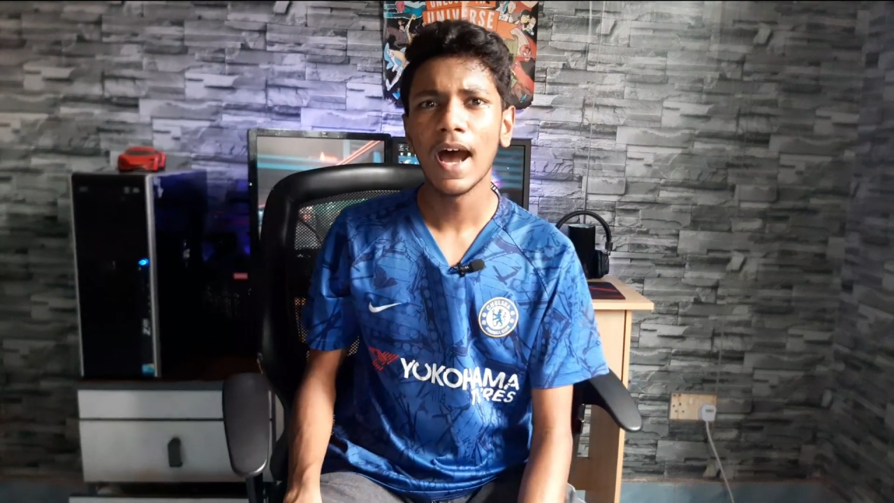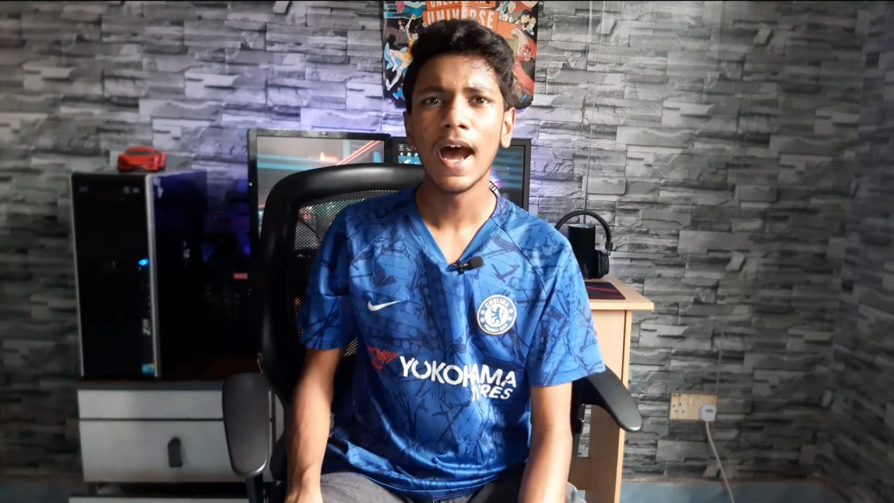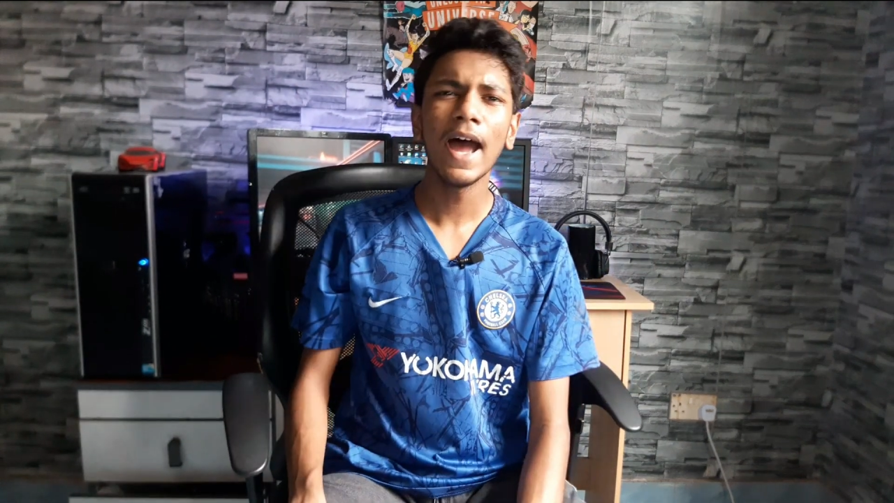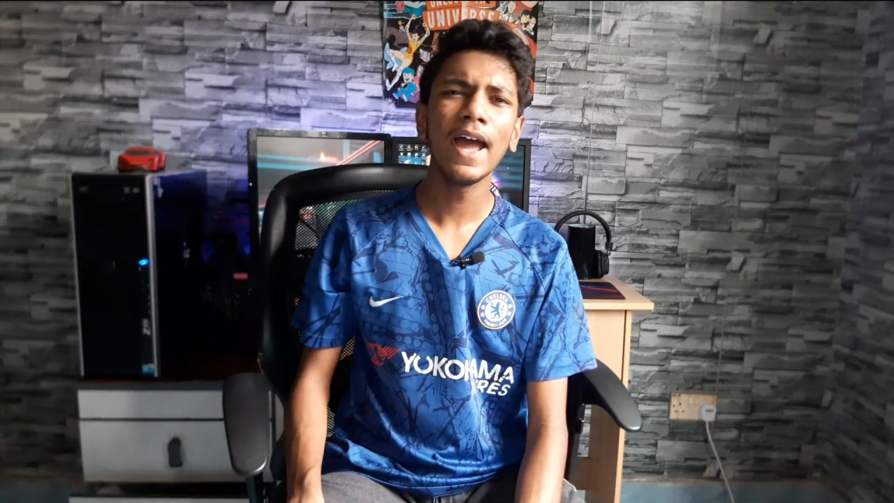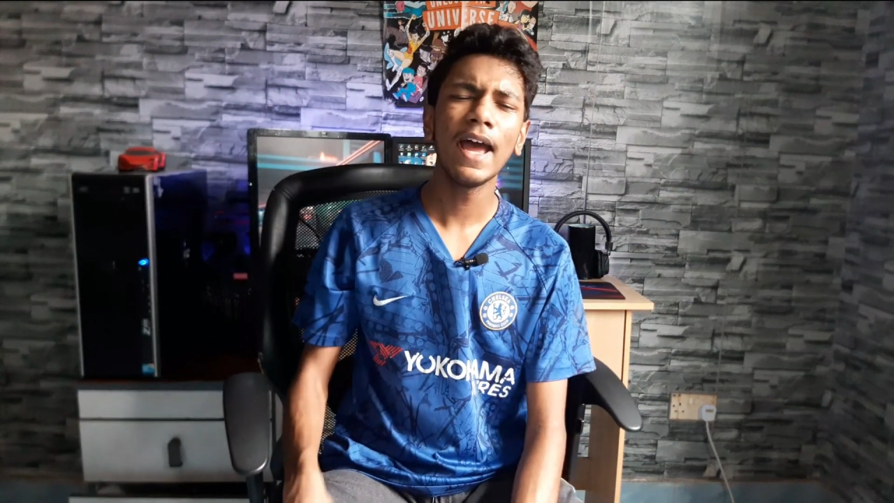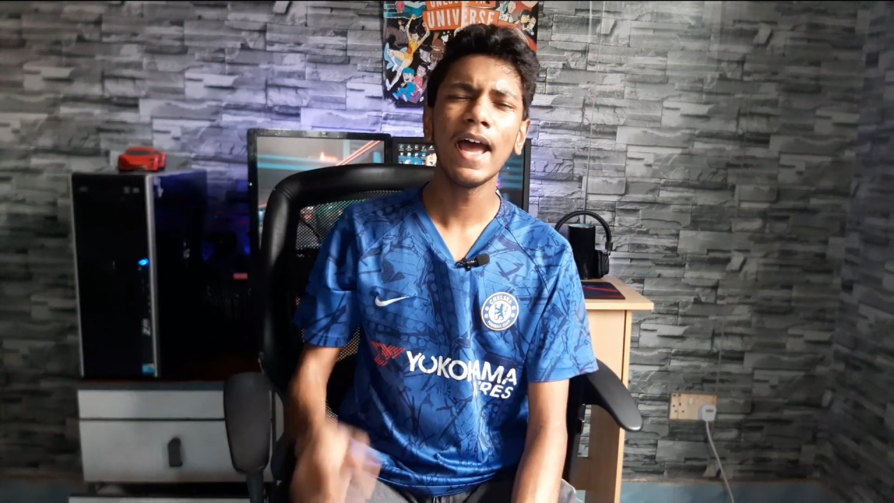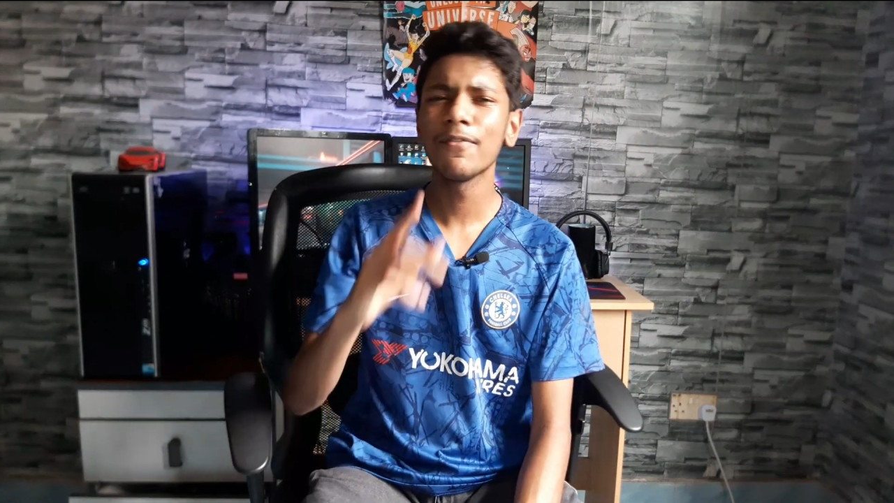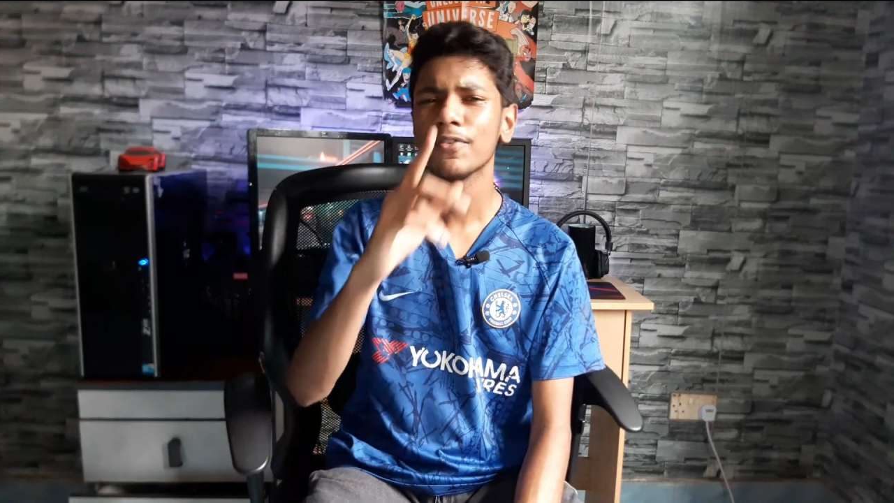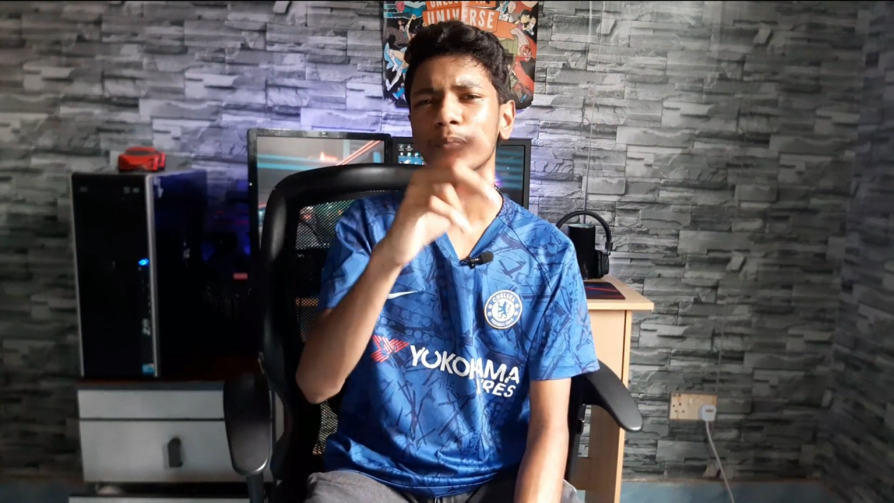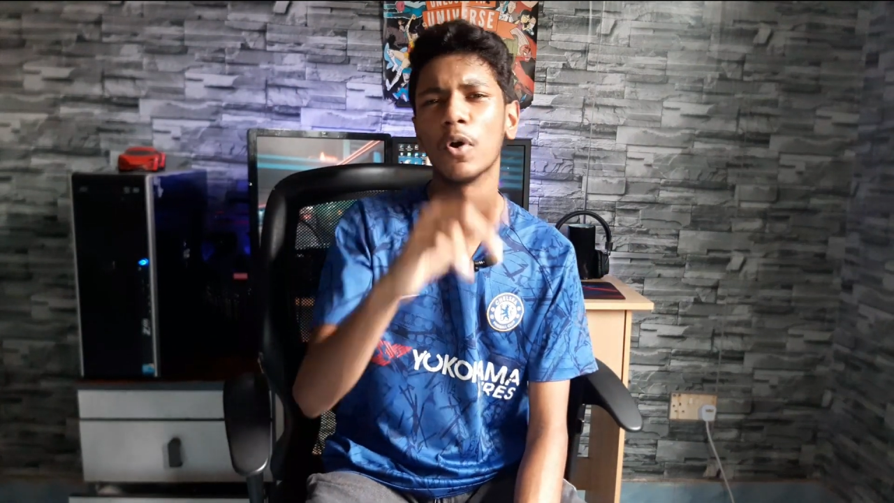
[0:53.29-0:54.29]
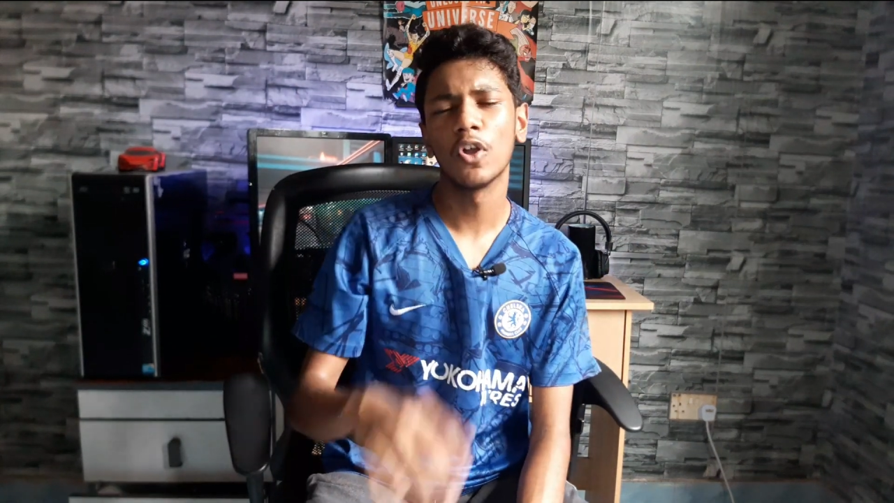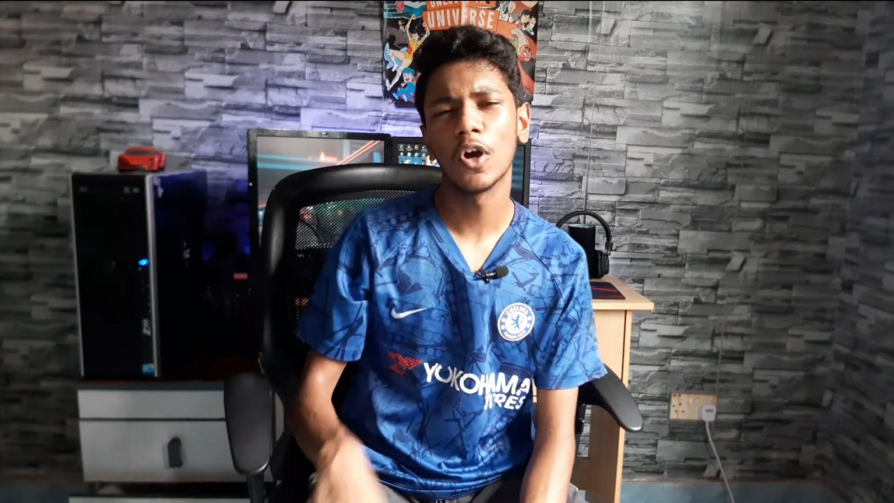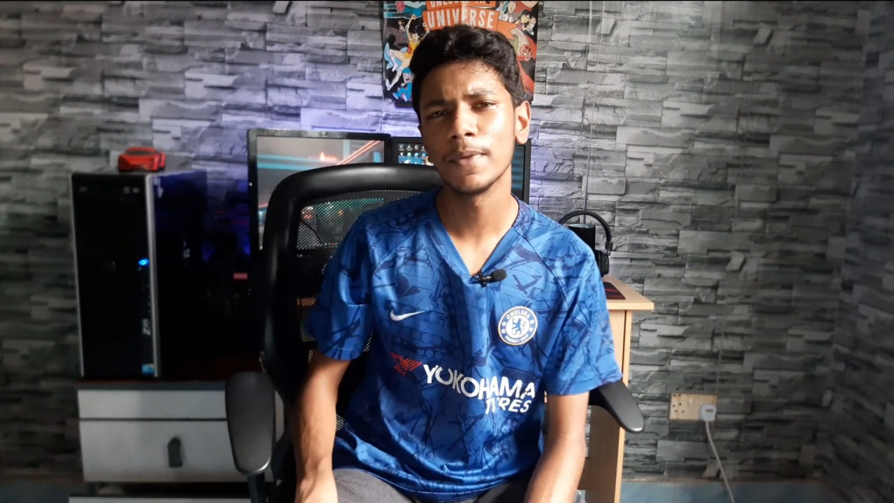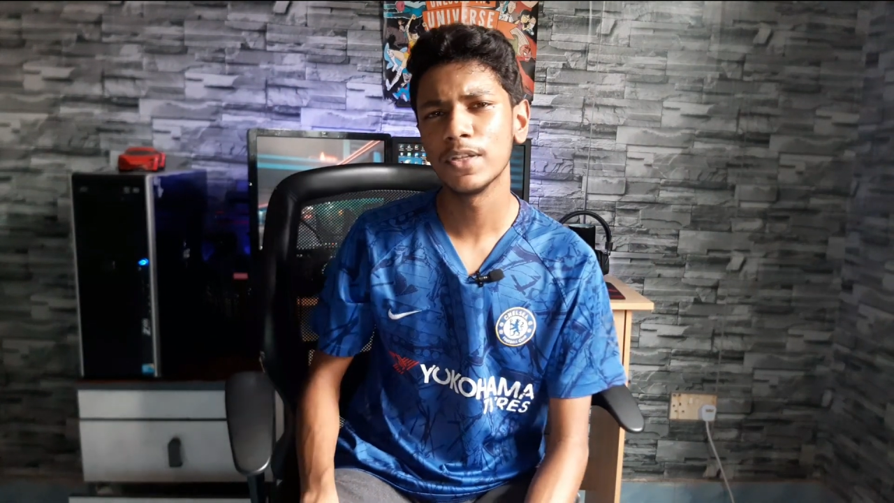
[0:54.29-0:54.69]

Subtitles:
I have a small hobby